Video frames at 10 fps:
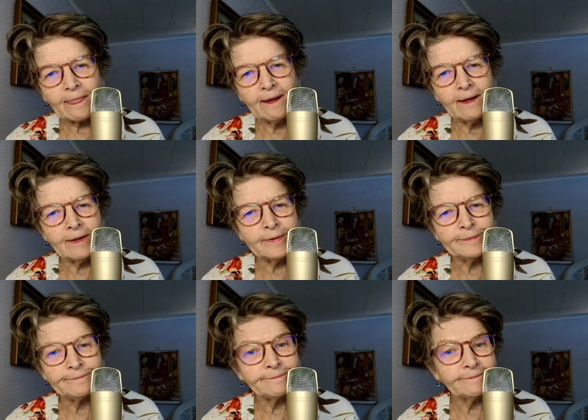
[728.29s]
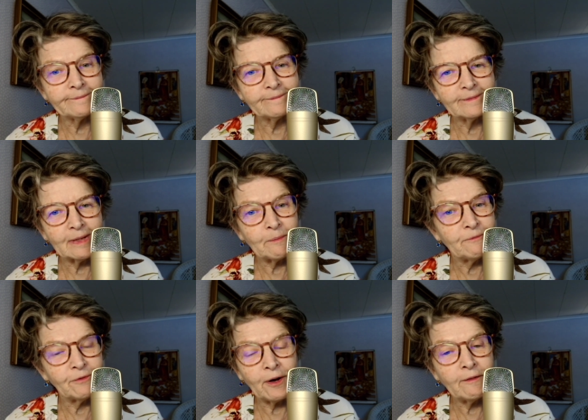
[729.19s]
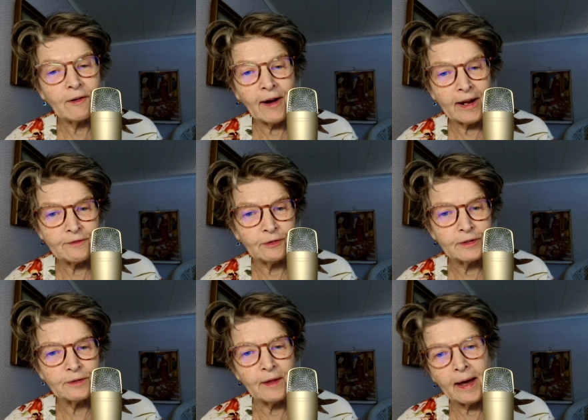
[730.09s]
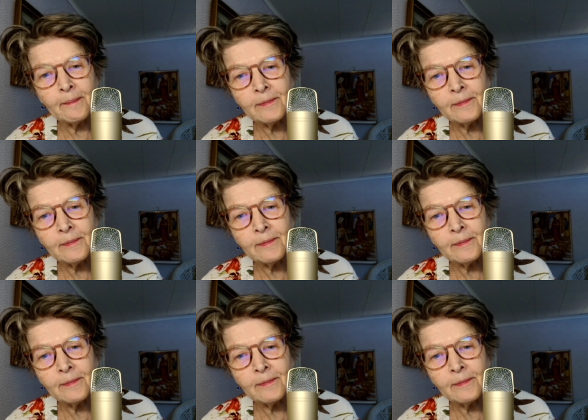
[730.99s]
I'm forever grateful to them,